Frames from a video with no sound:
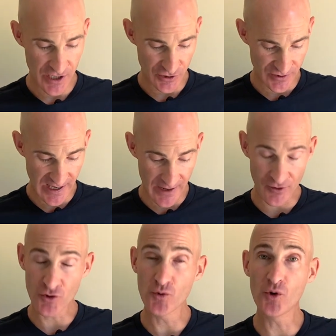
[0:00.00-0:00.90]
So it's kind
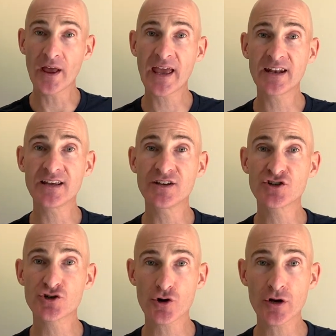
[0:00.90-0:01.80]
of a cool,
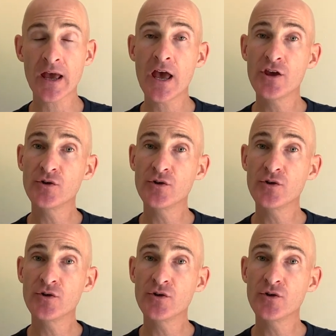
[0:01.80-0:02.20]
handy shirt.